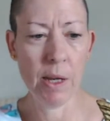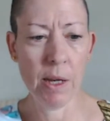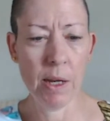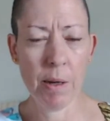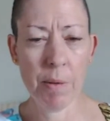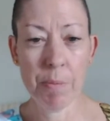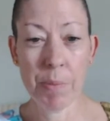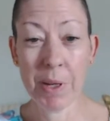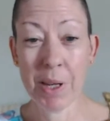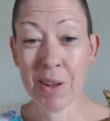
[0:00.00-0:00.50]

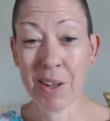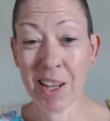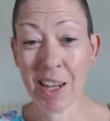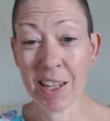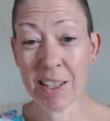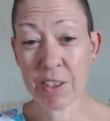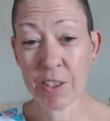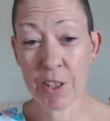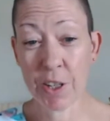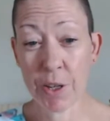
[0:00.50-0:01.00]
But he only
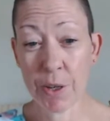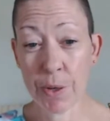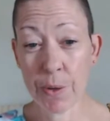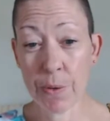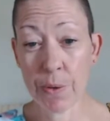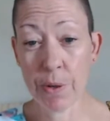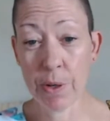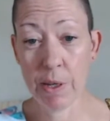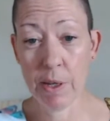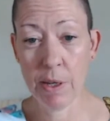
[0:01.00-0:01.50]
had
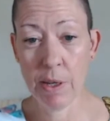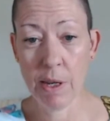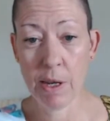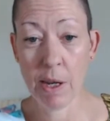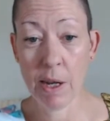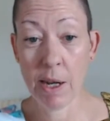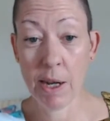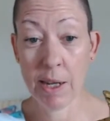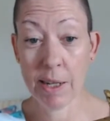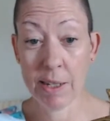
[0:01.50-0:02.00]
two,
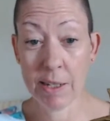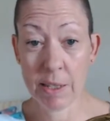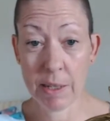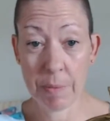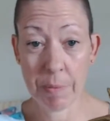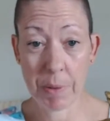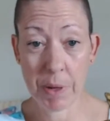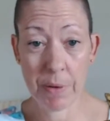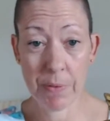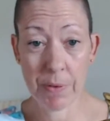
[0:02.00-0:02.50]
and I
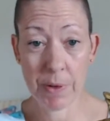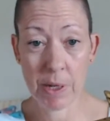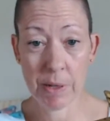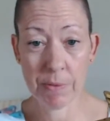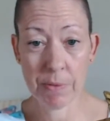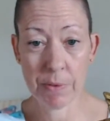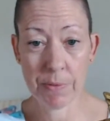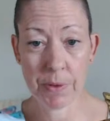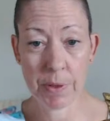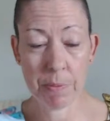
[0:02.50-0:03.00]
did pair
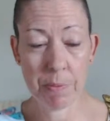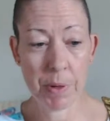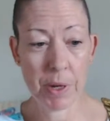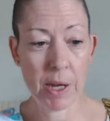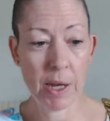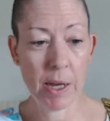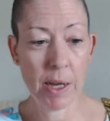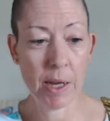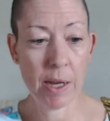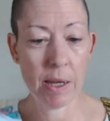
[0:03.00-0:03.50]
fiver for the
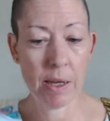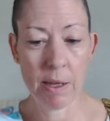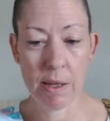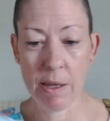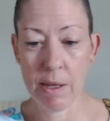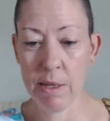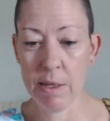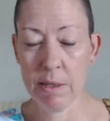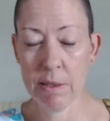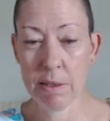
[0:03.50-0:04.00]
pair.
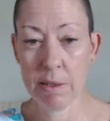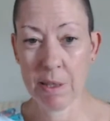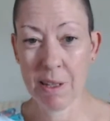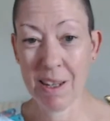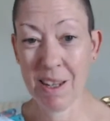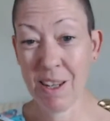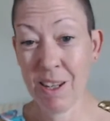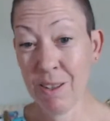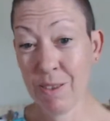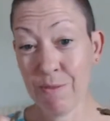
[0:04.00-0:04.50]

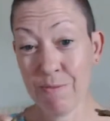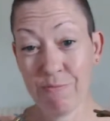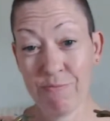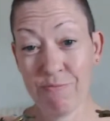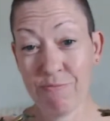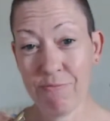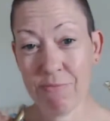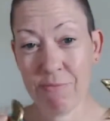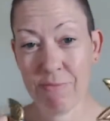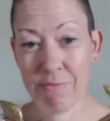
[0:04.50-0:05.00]
So
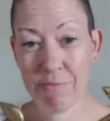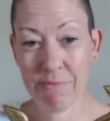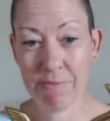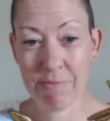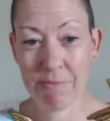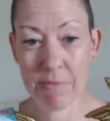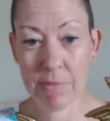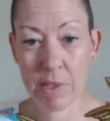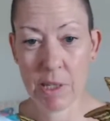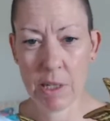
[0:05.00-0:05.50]

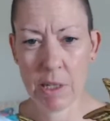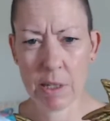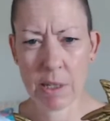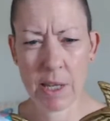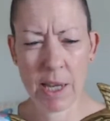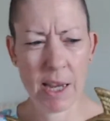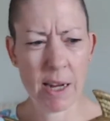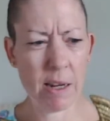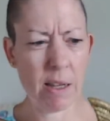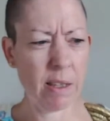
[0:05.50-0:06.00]

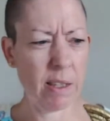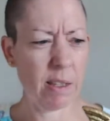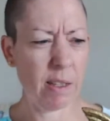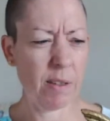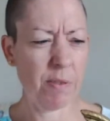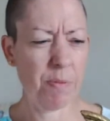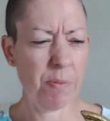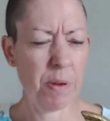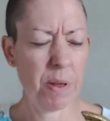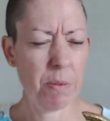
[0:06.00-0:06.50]
again, I
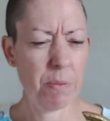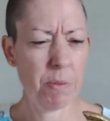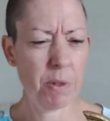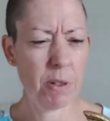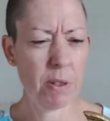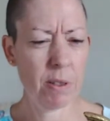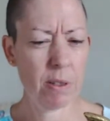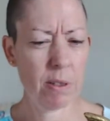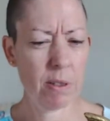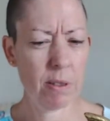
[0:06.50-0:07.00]
think I've put them
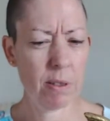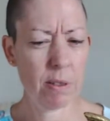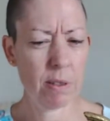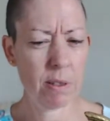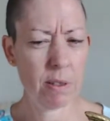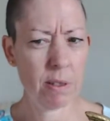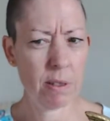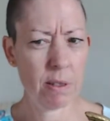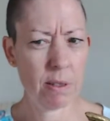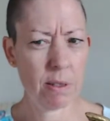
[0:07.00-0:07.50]
on at,
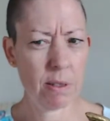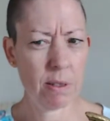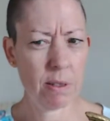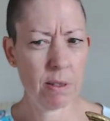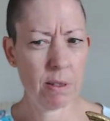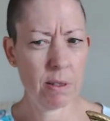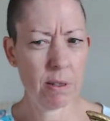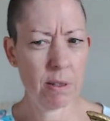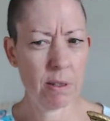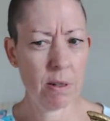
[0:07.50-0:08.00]

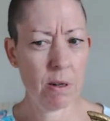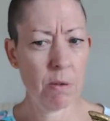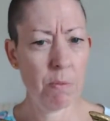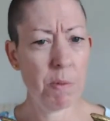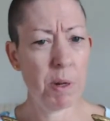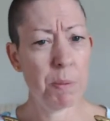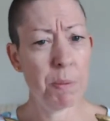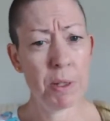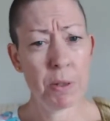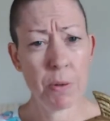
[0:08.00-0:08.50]
oh,
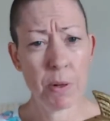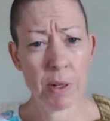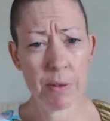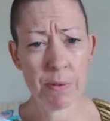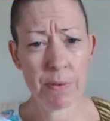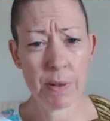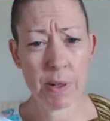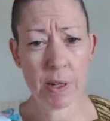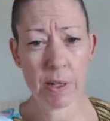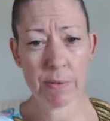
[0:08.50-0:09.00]
it might be
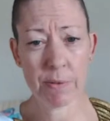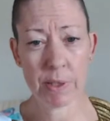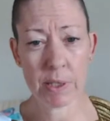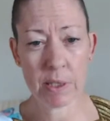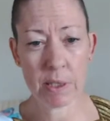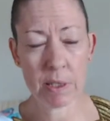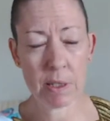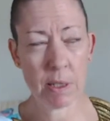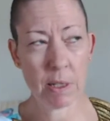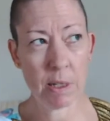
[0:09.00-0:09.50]
25
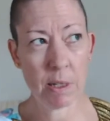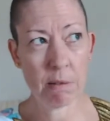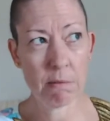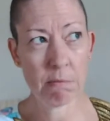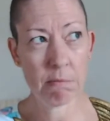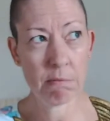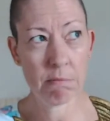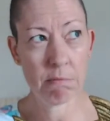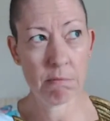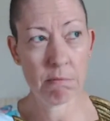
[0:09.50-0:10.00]
actually,